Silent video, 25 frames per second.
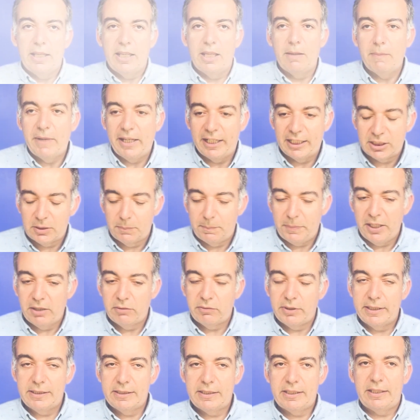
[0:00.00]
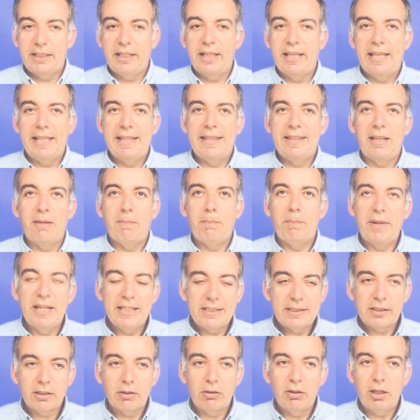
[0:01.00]
in my experience uh, the
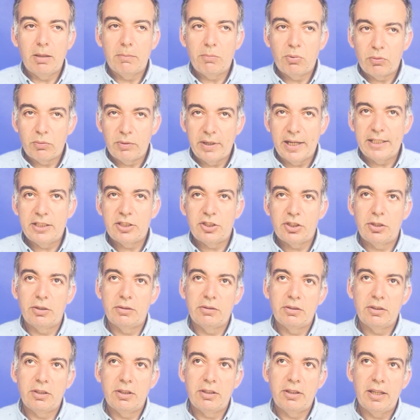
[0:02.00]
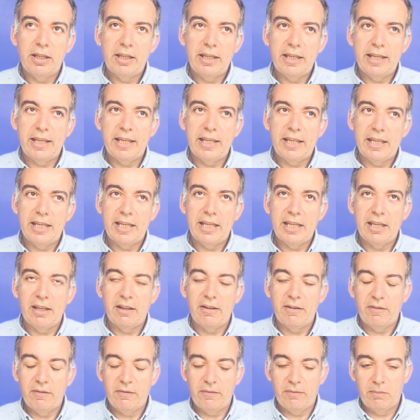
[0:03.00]
best collaboration
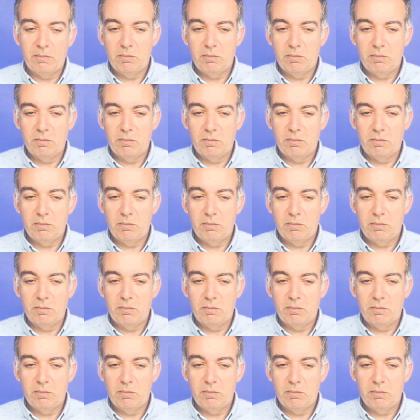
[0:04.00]
uh,